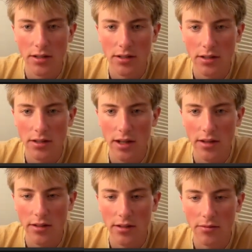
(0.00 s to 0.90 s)
This
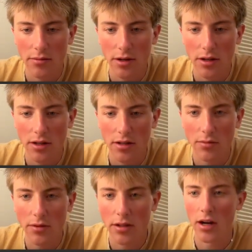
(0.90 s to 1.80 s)
is market
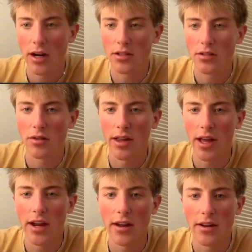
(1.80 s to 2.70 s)
open. All right, so
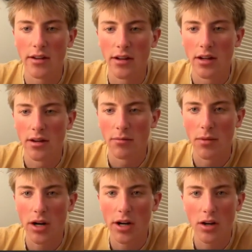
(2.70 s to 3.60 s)
then
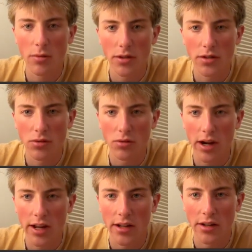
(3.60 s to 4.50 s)
market opens
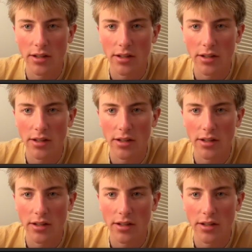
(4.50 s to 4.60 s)
right here.